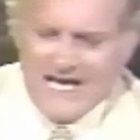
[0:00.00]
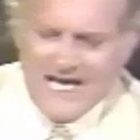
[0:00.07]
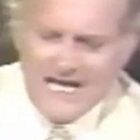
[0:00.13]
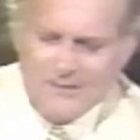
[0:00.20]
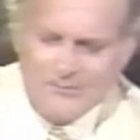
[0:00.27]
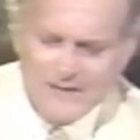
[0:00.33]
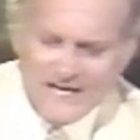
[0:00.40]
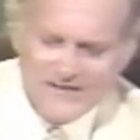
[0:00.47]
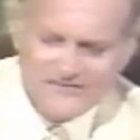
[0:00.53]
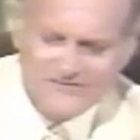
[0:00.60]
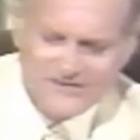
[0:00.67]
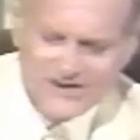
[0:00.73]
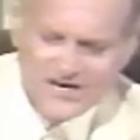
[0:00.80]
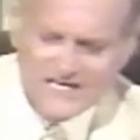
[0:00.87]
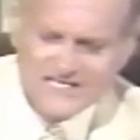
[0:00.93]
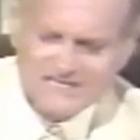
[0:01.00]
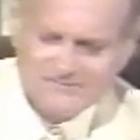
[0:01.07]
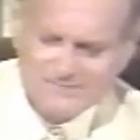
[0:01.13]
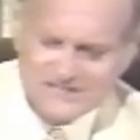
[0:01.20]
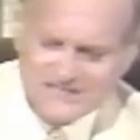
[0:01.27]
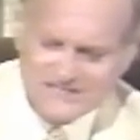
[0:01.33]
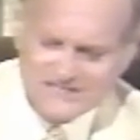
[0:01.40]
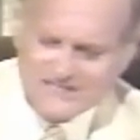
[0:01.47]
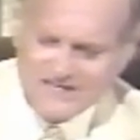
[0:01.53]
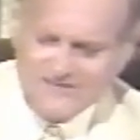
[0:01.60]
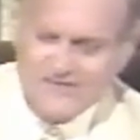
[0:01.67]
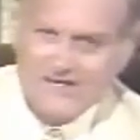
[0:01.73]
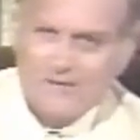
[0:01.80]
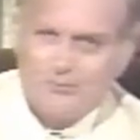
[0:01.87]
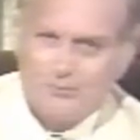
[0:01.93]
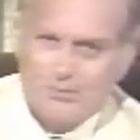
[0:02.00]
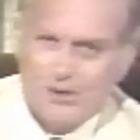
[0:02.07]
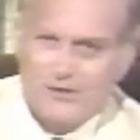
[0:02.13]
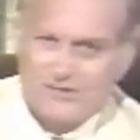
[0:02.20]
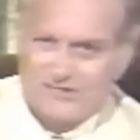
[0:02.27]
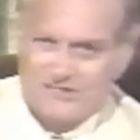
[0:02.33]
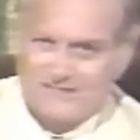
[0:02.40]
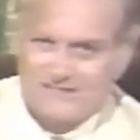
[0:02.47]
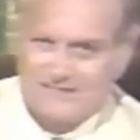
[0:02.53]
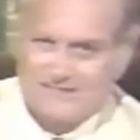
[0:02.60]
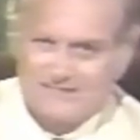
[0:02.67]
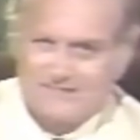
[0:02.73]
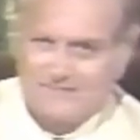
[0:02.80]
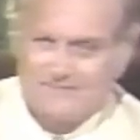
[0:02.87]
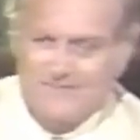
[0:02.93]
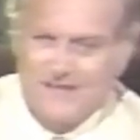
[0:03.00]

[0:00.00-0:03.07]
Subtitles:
and make very specific purchases